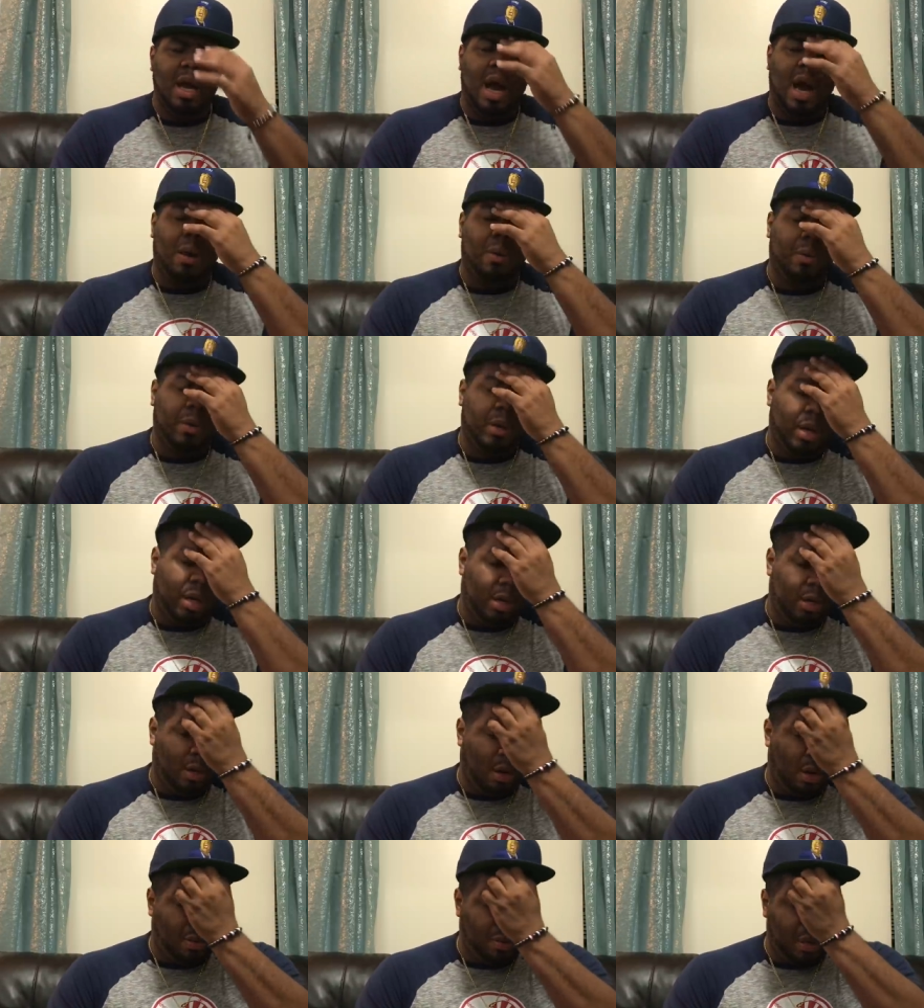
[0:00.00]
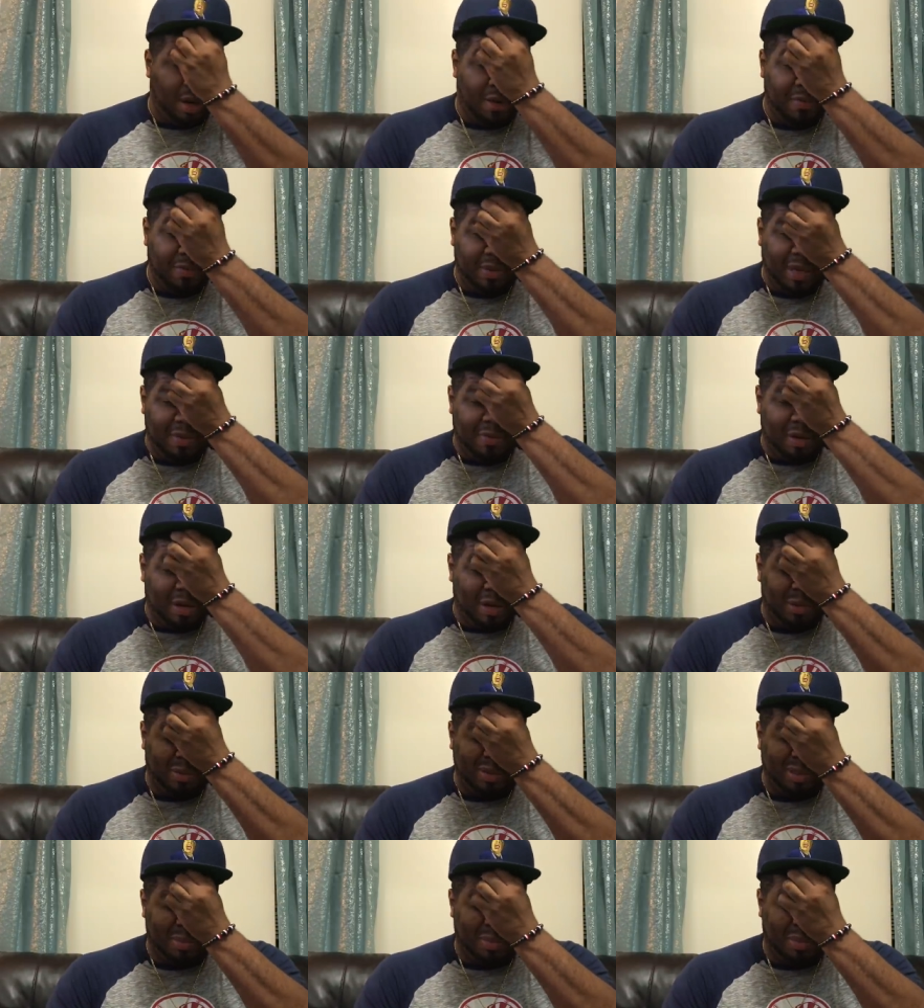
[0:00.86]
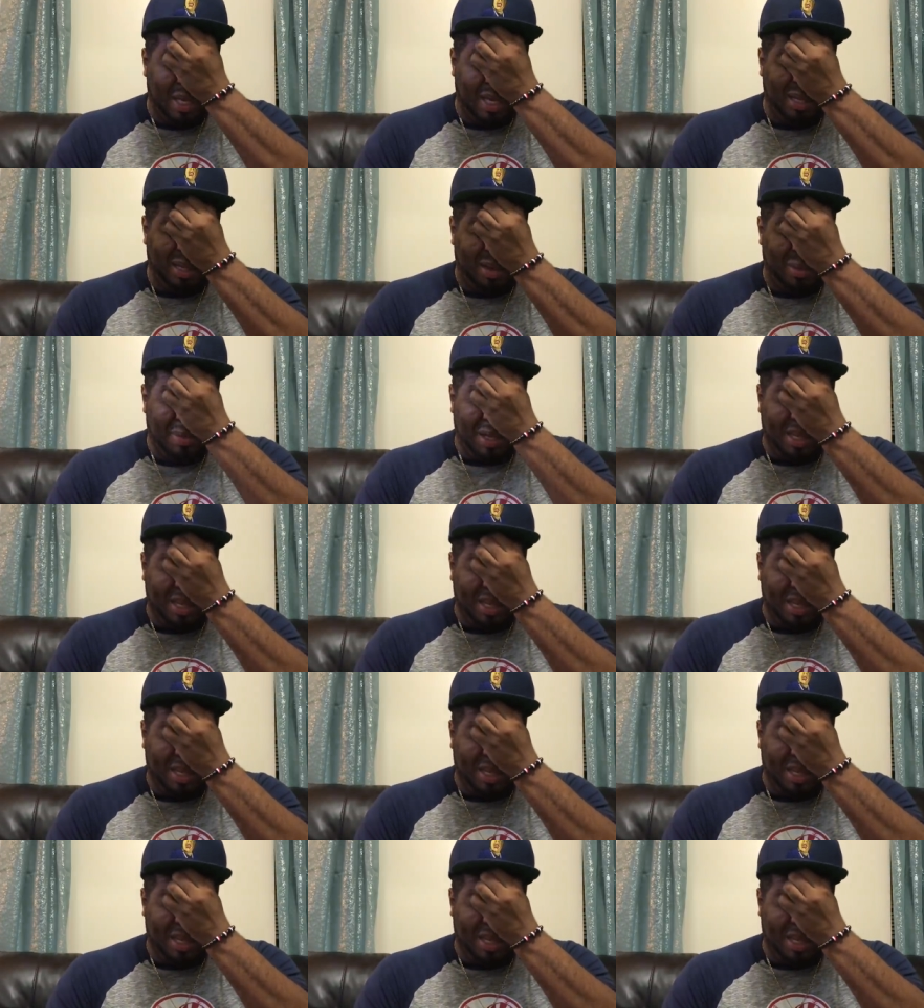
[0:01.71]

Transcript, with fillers: I would, you know, I would love David Cone to be in there